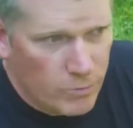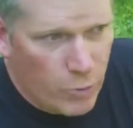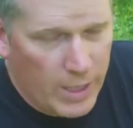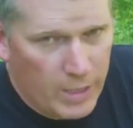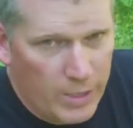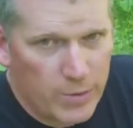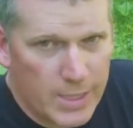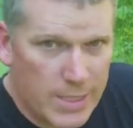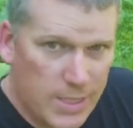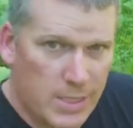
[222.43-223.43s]
quite
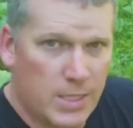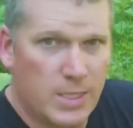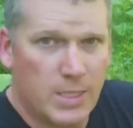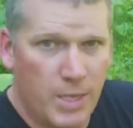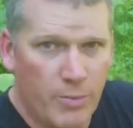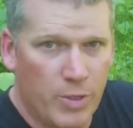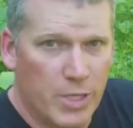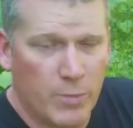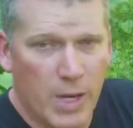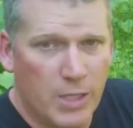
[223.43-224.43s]
literally disassemble
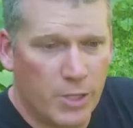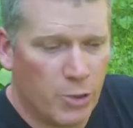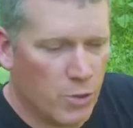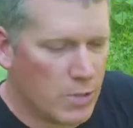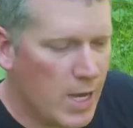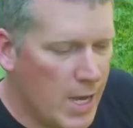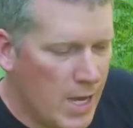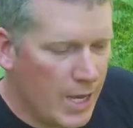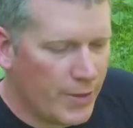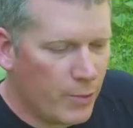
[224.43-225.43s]
these molecules
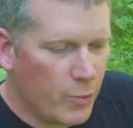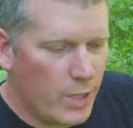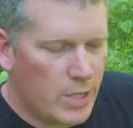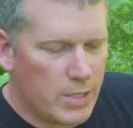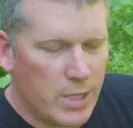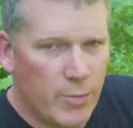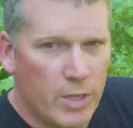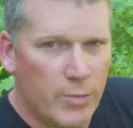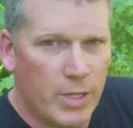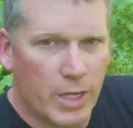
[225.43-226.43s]
and they reassemble
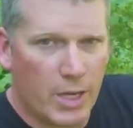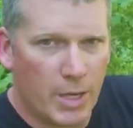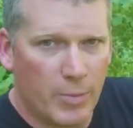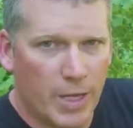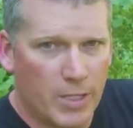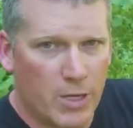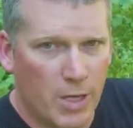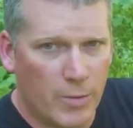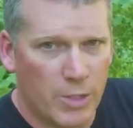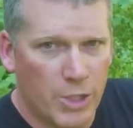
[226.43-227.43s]
them into complex
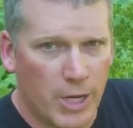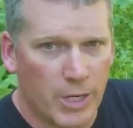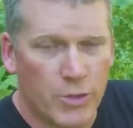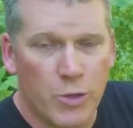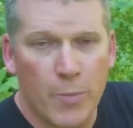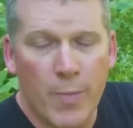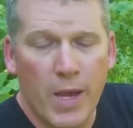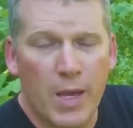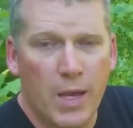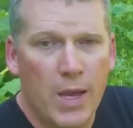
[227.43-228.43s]
carbon chains to
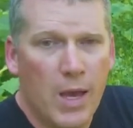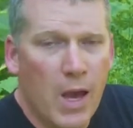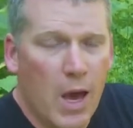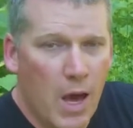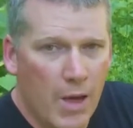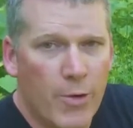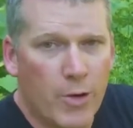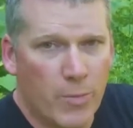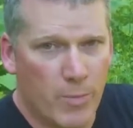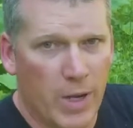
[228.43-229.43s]
make
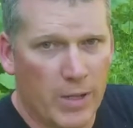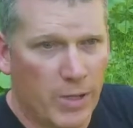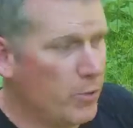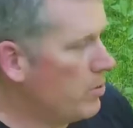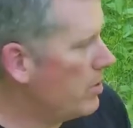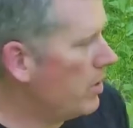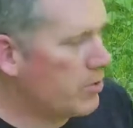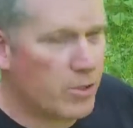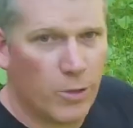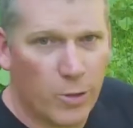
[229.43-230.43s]
other molecules
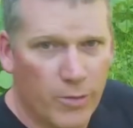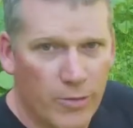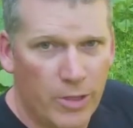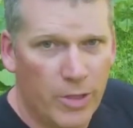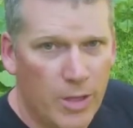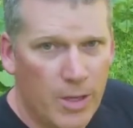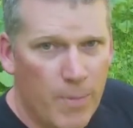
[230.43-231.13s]
such as chlorophyll